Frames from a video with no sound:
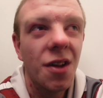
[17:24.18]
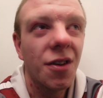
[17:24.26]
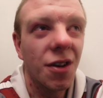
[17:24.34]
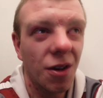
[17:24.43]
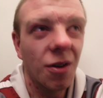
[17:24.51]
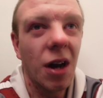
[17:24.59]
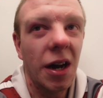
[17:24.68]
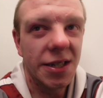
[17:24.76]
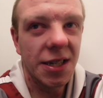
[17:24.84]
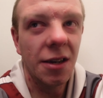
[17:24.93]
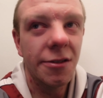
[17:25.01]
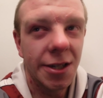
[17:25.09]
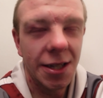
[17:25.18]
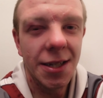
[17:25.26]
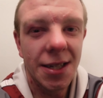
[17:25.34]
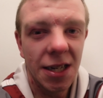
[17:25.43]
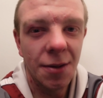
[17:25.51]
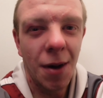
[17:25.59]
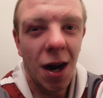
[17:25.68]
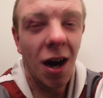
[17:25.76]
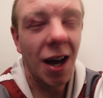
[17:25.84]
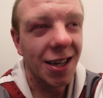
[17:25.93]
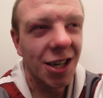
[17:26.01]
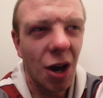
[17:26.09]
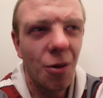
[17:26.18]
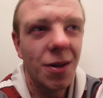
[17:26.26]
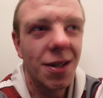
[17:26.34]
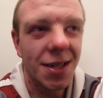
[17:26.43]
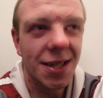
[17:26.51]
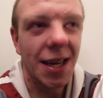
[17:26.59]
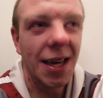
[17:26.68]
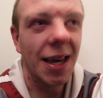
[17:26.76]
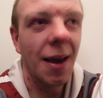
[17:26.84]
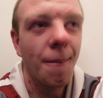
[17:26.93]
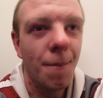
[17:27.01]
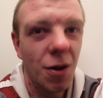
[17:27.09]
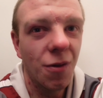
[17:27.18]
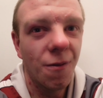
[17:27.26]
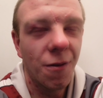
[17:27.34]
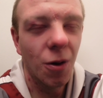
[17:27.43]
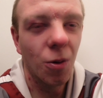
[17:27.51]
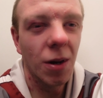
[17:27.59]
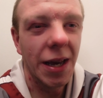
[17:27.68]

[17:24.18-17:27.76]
that you guys go to the cinema and go and see Moonfall.